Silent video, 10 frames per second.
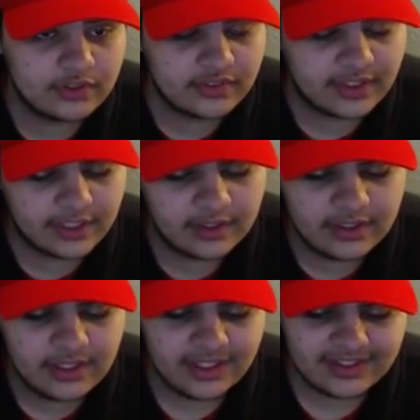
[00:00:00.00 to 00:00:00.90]
It's like
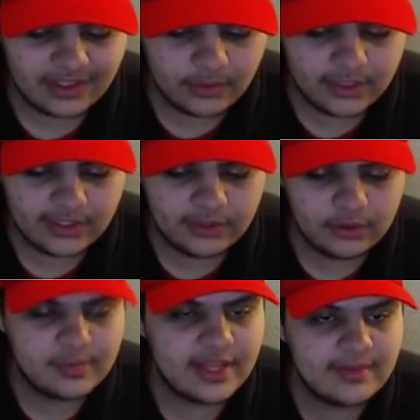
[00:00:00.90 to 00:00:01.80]
when a
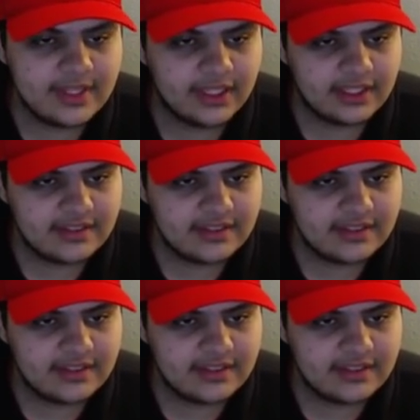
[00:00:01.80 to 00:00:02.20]
little baby, like,